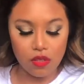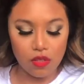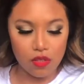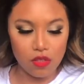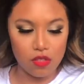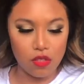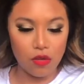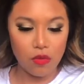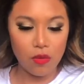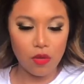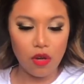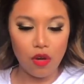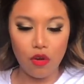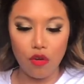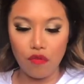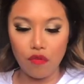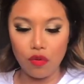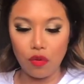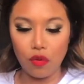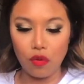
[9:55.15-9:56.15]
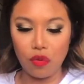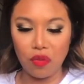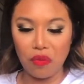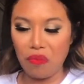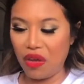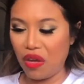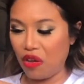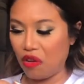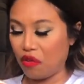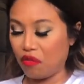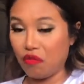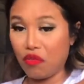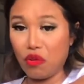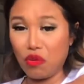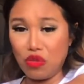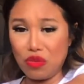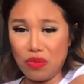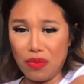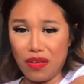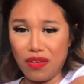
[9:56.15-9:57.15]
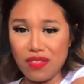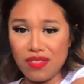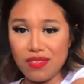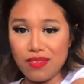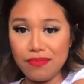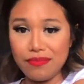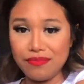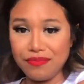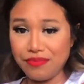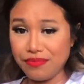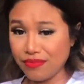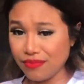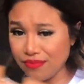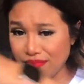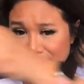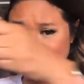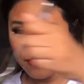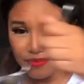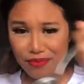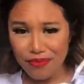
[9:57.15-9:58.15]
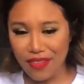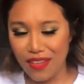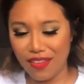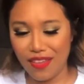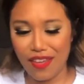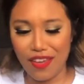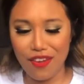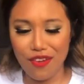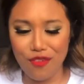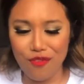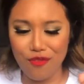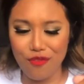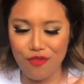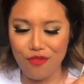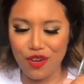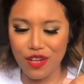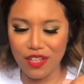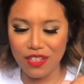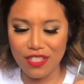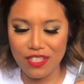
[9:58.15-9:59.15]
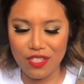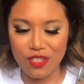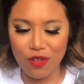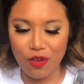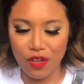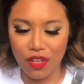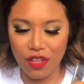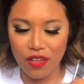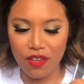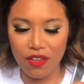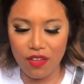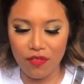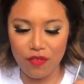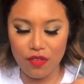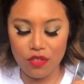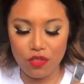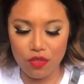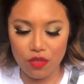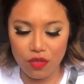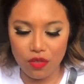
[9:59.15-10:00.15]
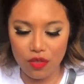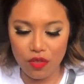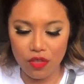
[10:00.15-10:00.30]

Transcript: You don't want to overcook the bean curd rolls because but you get really soggy if you do.